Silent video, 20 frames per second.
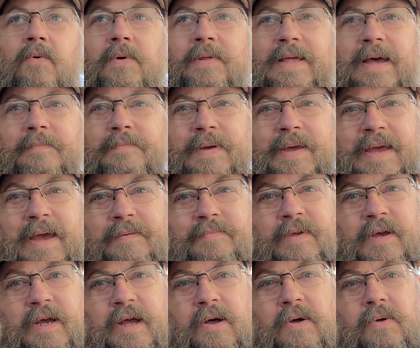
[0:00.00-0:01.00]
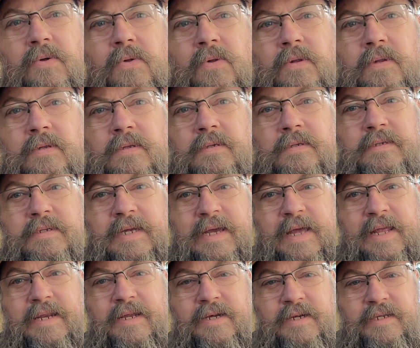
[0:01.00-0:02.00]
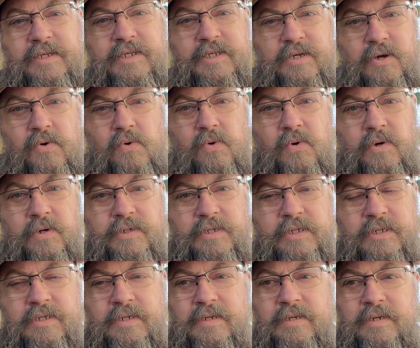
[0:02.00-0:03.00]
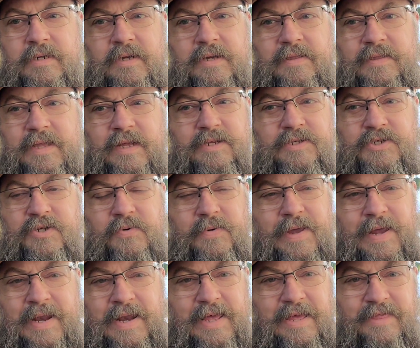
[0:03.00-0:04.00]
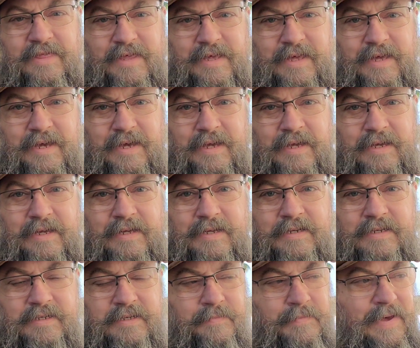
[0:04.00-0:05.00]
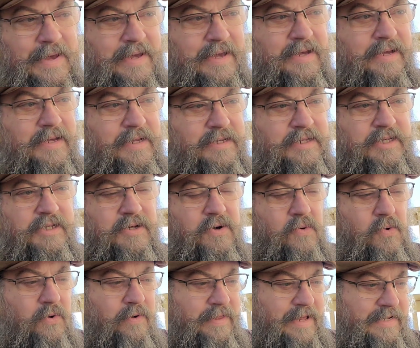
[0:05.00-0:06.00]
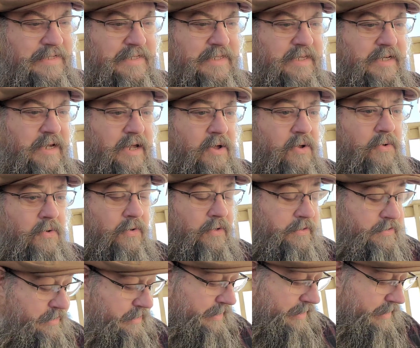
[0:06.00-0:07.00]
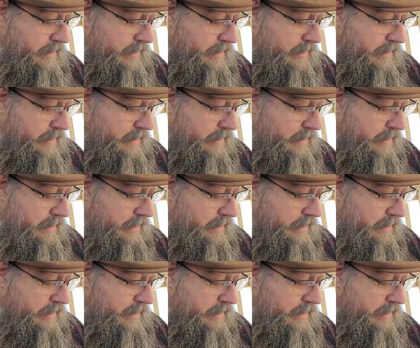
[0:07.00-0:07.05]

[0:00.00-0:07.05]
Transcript: When that became the goal, to get good scores, they'll do anything to make a good score. That's the goal, to